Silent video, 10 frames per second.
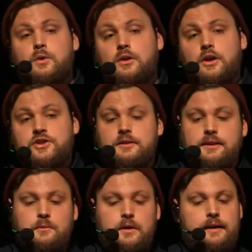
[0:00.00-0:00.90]
more
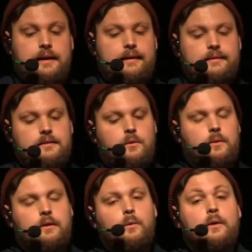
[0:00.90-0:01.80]
logically what it is,
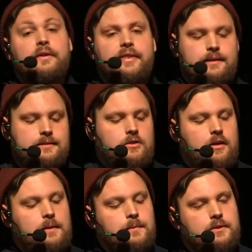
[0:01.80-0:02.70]
what they
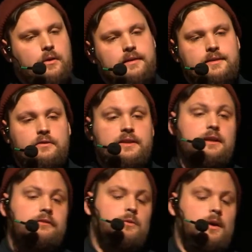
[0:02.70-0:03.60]
describe. So instead of a
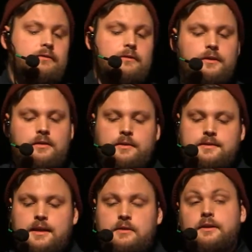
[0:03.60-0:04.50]
div, we have a view.
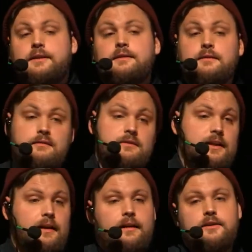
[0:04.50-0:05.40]
Instead of
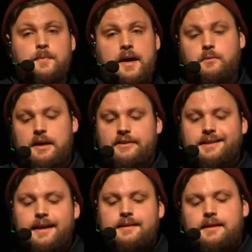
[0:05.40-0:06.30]
a span, we have a
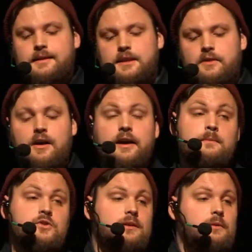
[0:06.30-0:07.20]
text. And instead of
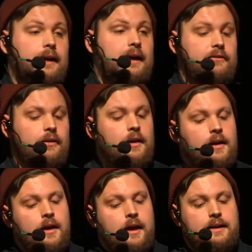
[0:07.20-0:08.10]
IMG, we have
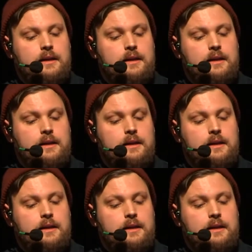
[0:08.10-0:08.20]
an